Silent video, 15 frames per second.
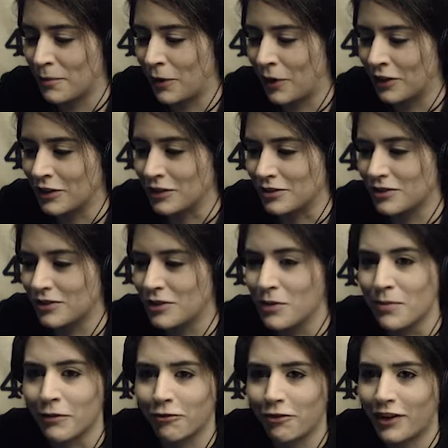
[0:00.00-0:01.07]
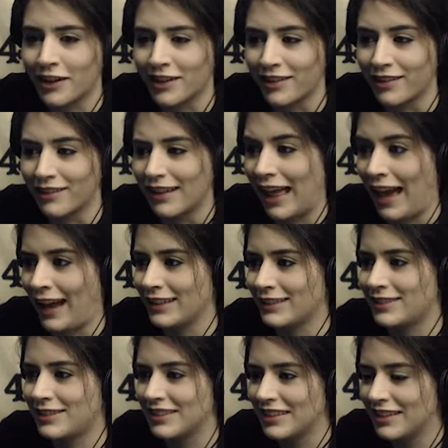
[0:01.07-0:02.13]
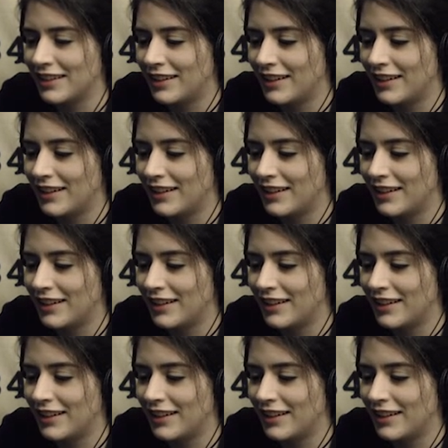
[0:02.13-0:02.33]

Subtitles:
I bought this stupid fucking glass.